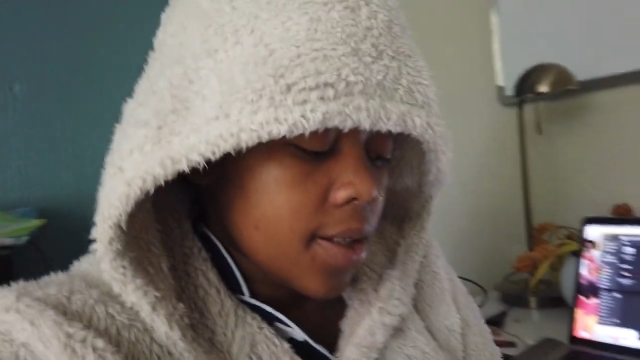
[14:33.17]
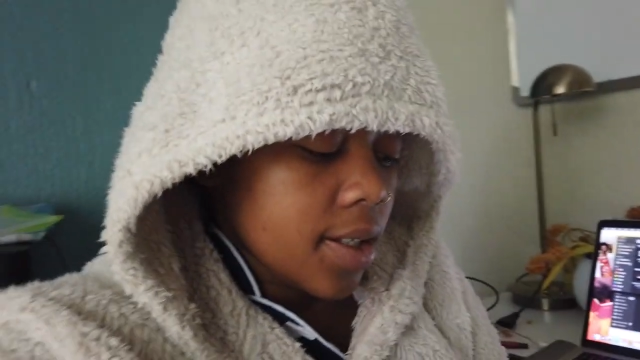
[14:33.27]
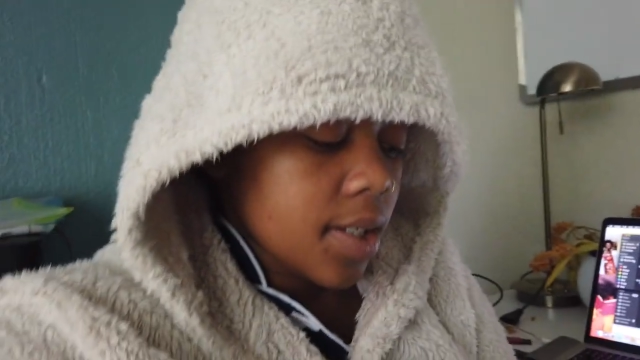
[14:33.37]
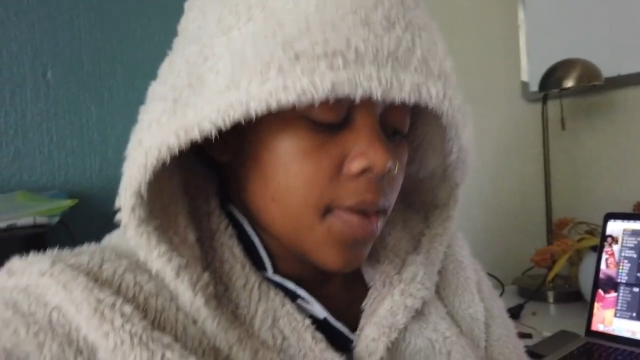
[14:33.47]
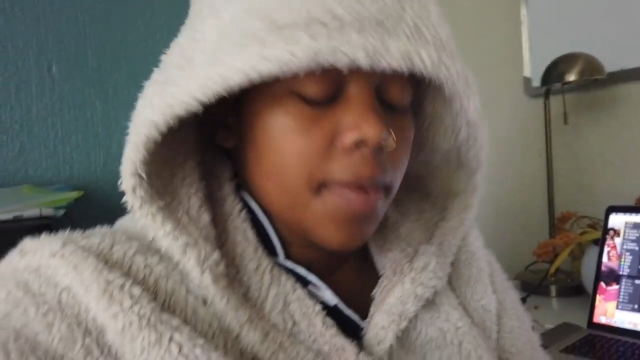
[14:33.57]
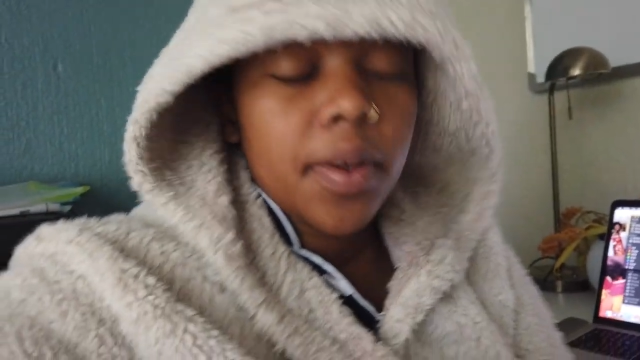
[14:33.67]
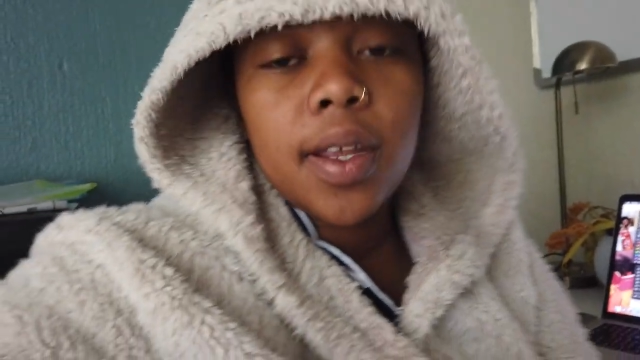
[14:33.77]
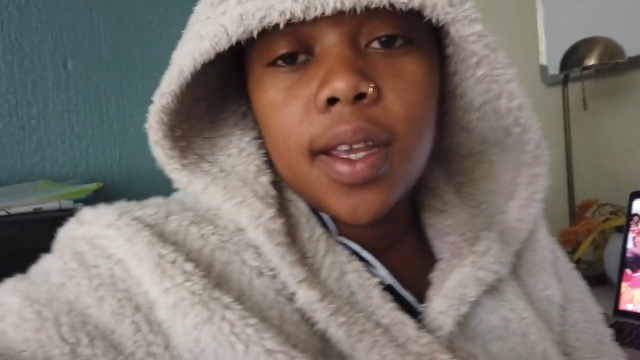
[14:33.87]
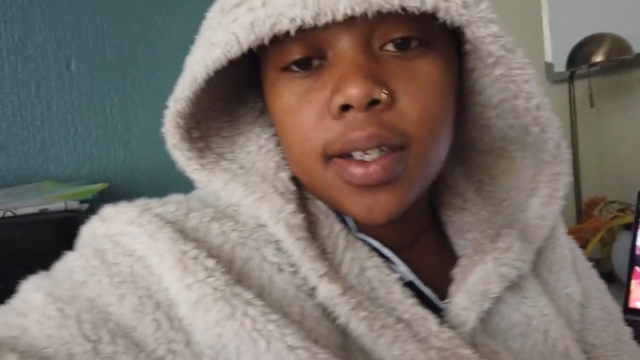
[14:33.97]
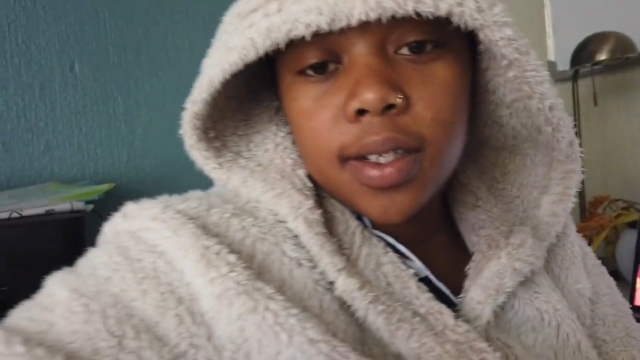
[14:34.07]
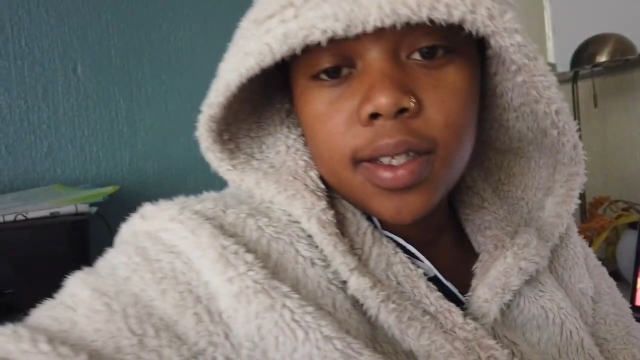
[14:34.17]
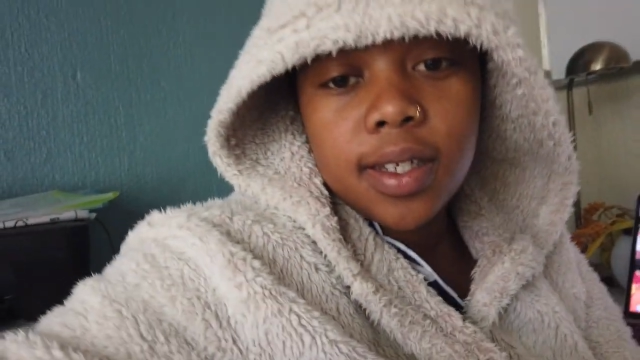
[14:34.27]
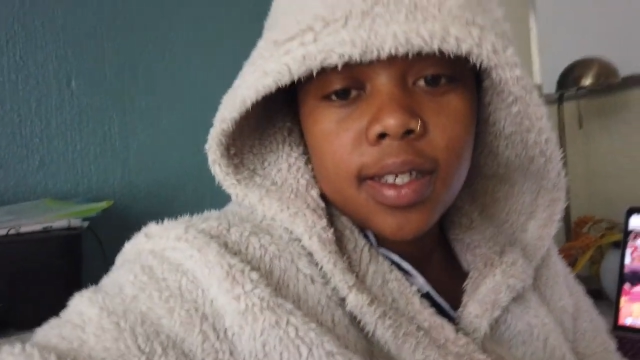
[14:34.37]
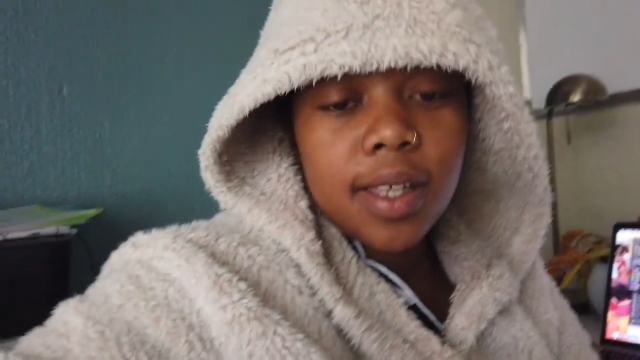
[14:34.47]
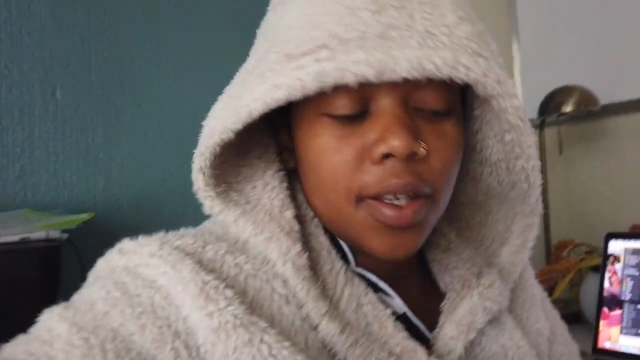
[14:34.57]
This is where I'm gonna end
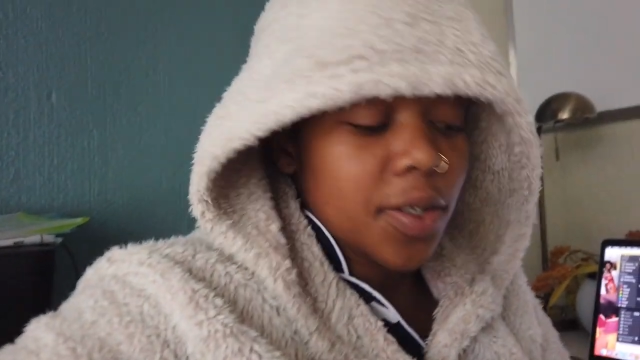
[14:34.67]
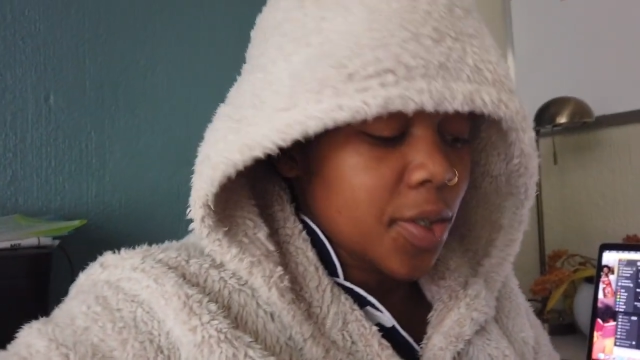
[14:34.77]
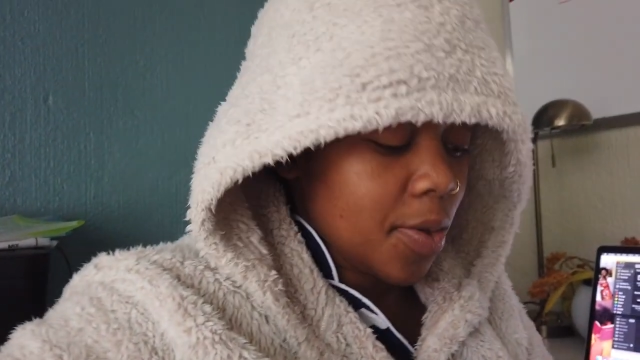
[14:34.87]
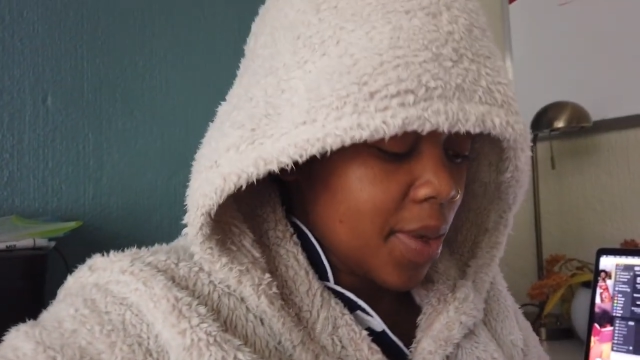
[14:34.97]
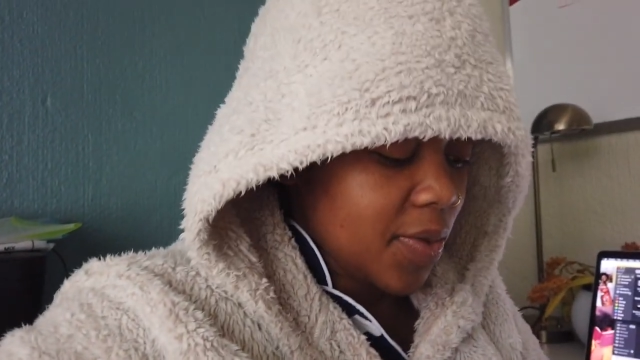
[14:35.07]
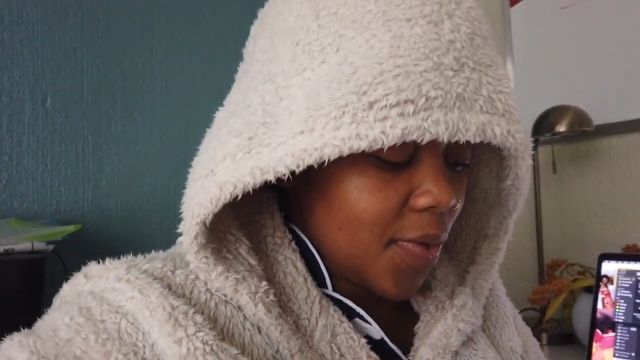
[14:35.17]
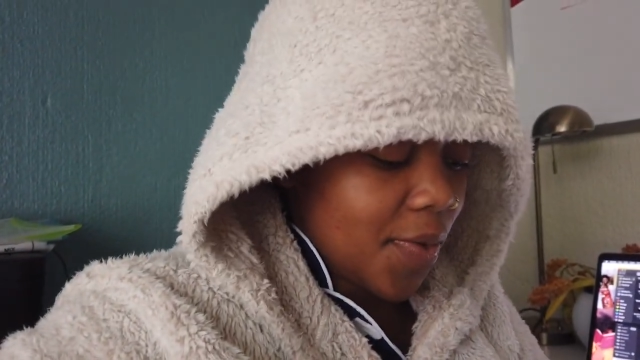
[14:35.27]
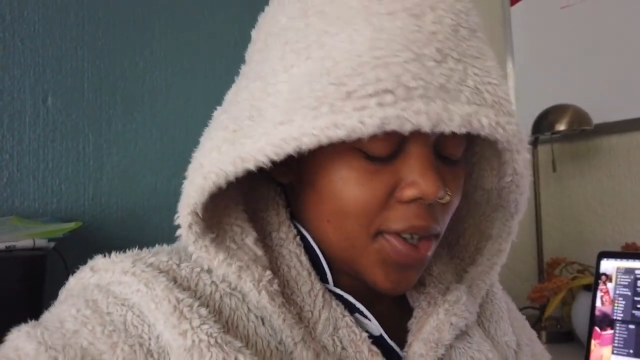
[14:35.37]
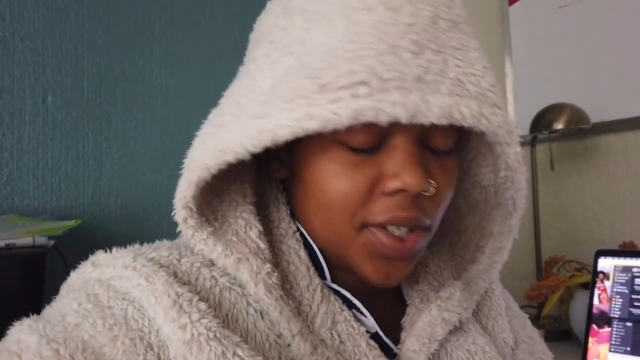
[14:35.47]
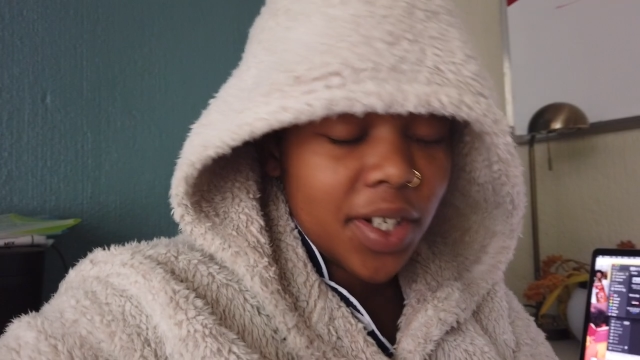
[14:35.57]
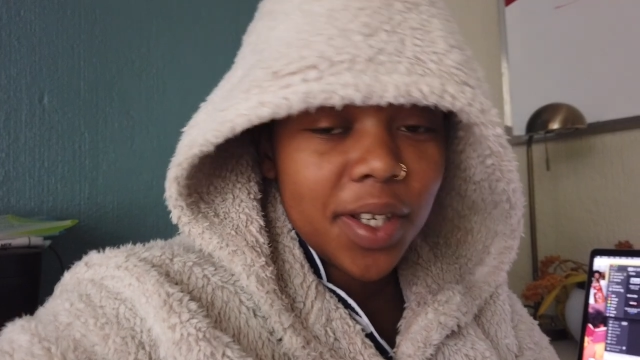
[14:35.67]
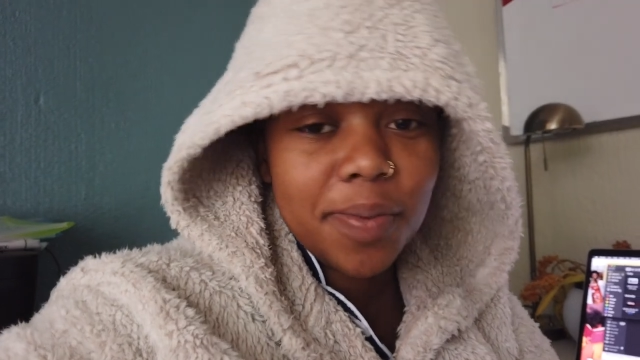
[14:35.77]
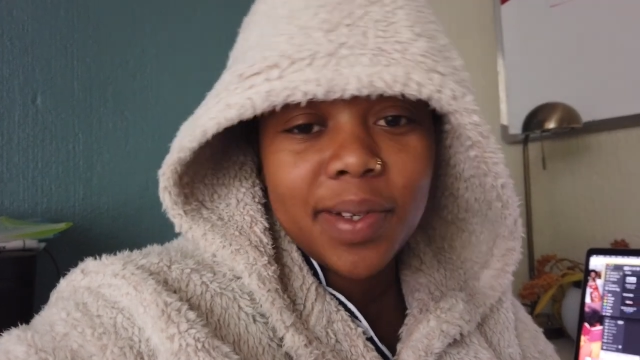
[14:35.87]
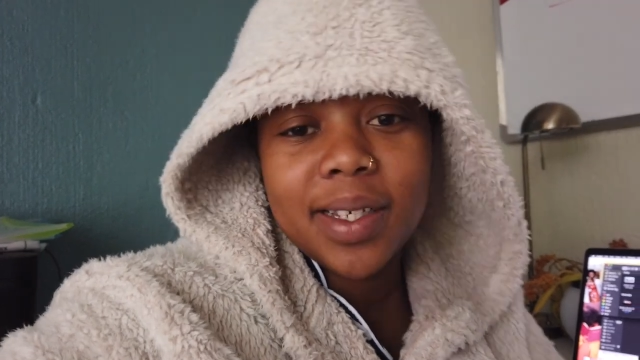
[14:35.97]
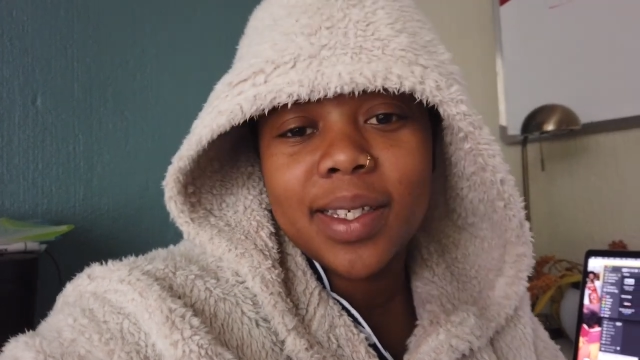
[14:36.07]
it. Thank you so much for
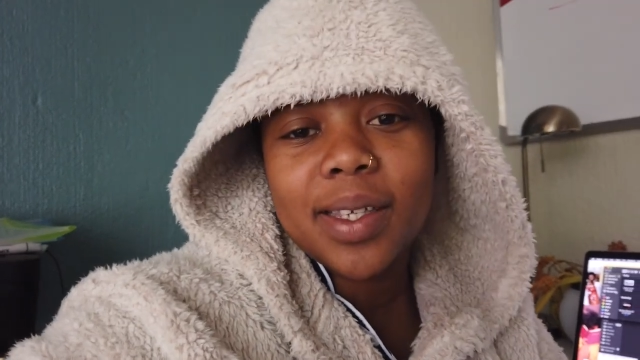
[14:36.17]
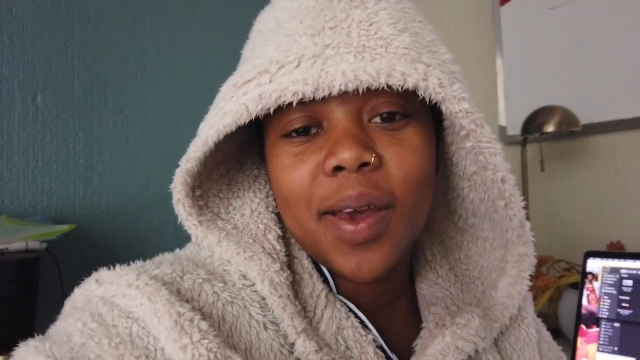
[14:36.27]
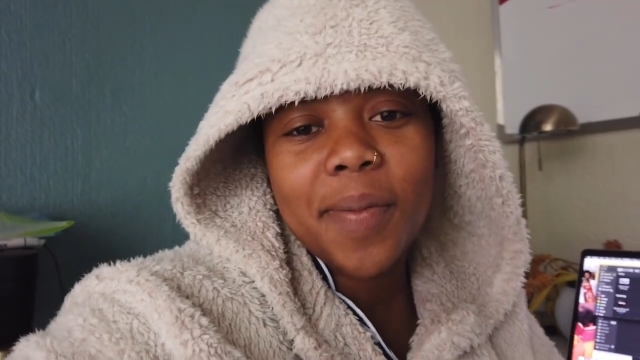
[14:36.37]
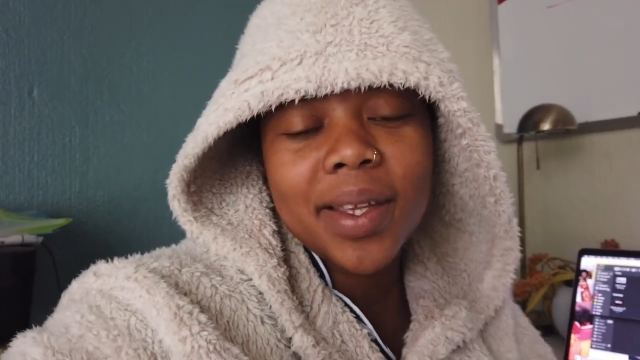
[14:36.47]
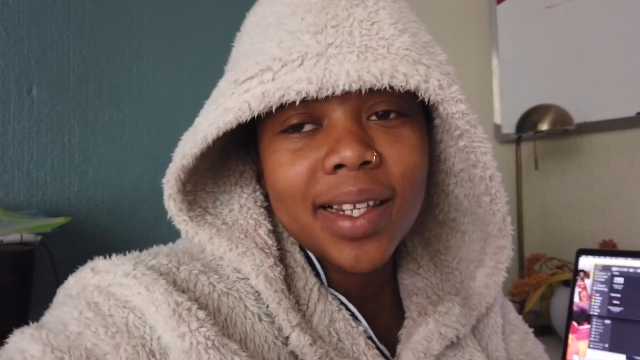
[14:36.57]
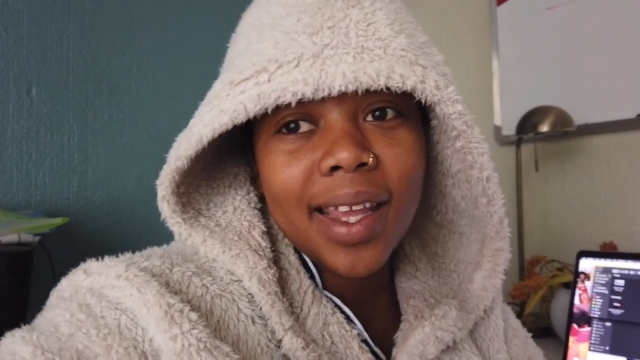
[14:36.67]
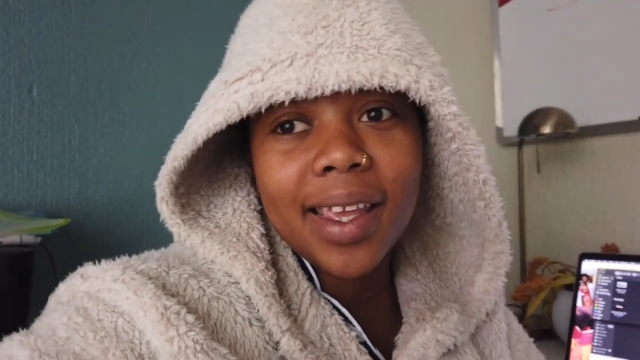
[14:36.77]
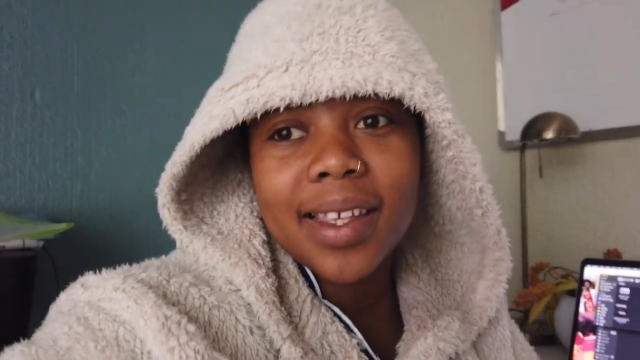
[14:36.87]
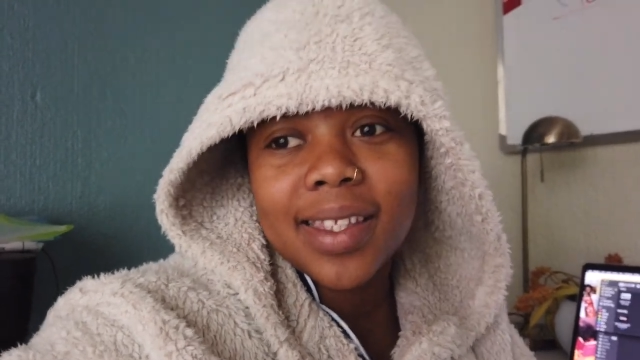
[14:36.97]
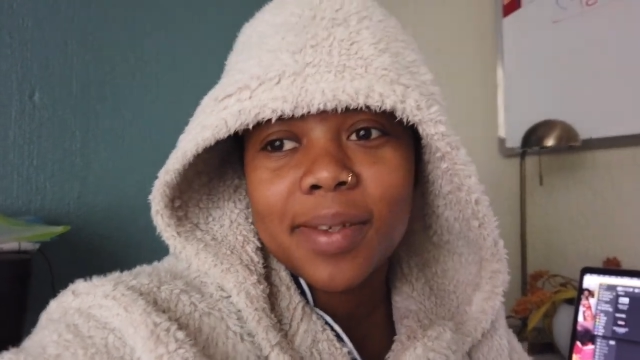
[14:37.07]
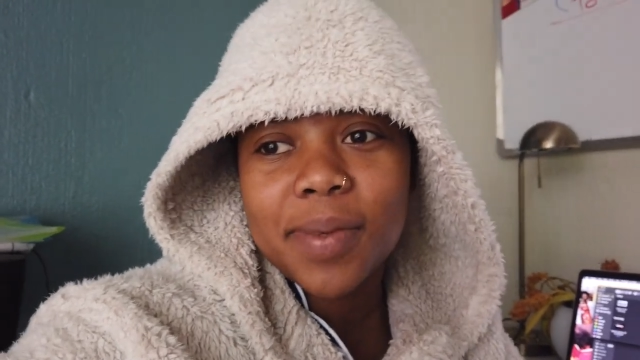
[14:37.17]
watching. Please comment, like, and